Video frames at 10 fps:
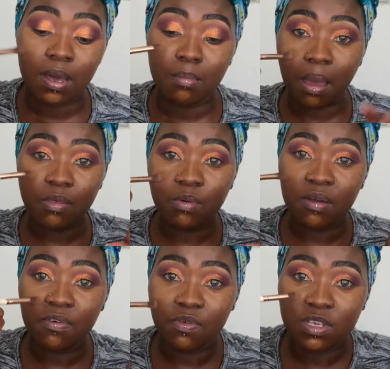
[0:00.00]
By the
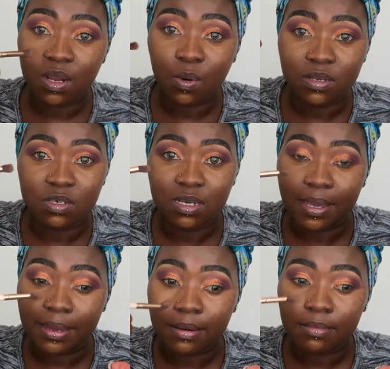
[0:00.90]
way, for those that are wondering,
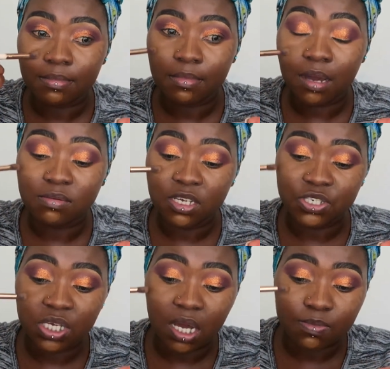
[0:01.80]
like, how did
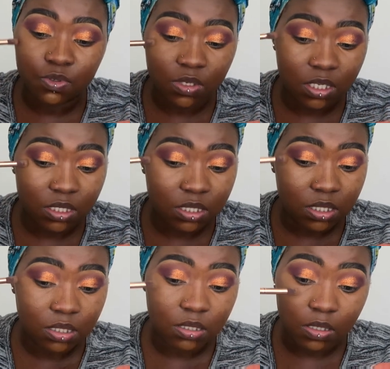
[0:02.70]
she come to this,
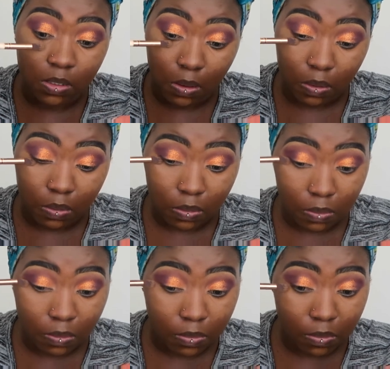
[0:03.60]
you know,
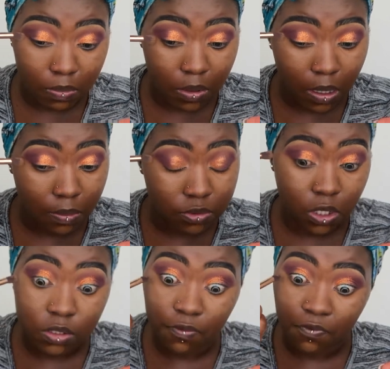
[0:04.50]

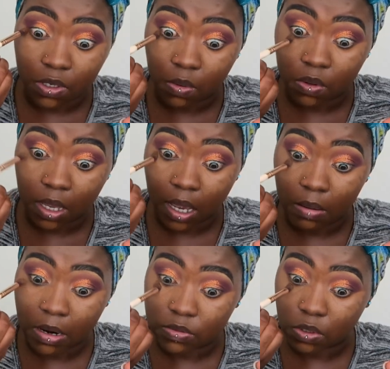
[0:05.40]
start the video with her
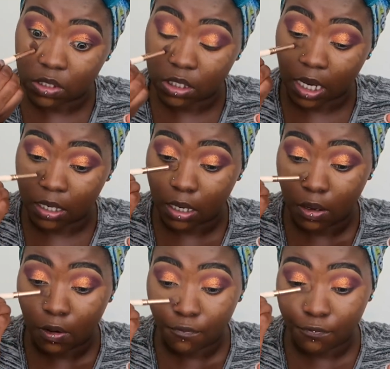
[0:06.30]
eyebrows already done
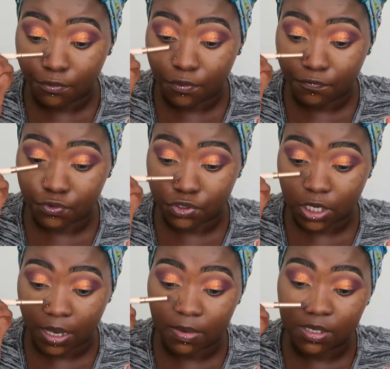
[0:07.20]
for the first
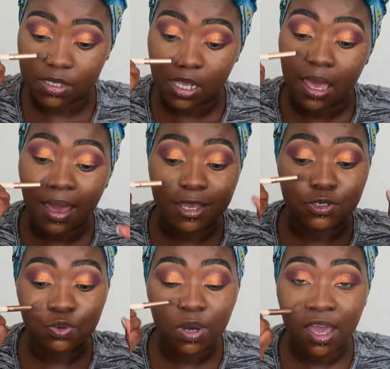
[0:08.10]
time, as I
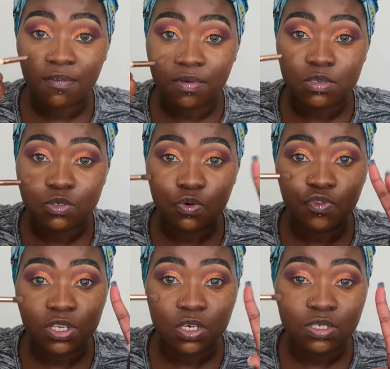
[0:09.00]
do have two
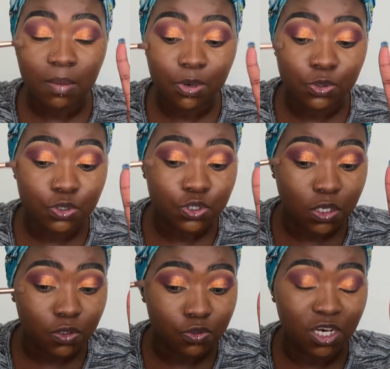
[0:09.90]
videos up on this
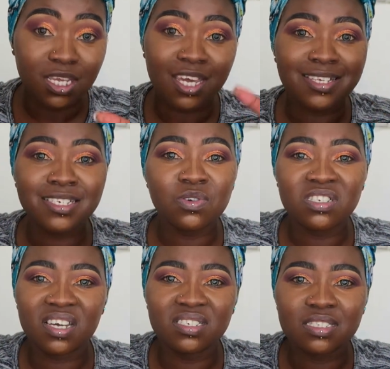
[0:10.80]
channel already. It's such a
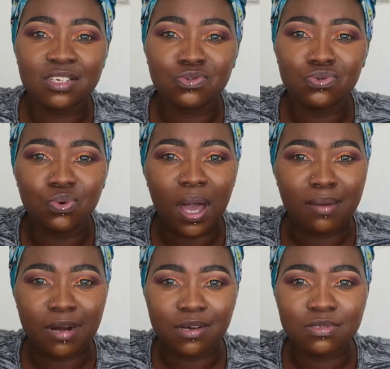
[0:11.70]
redundant thing to do
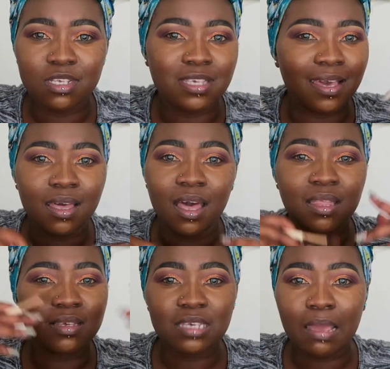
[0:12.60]
eyebrows. It's like
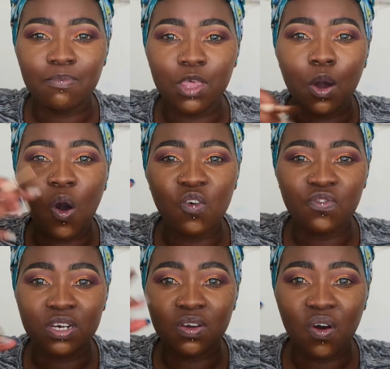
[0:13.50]
the same thing
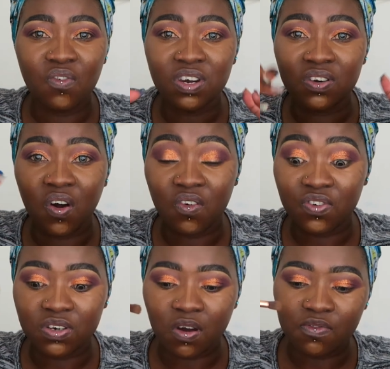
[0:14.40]
over and over and over
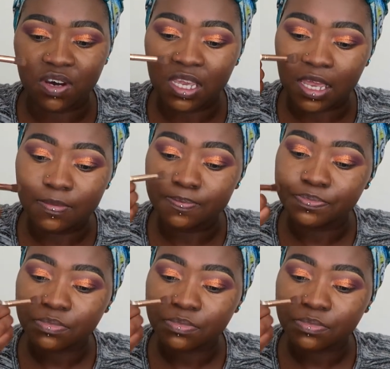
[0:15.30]
and over again.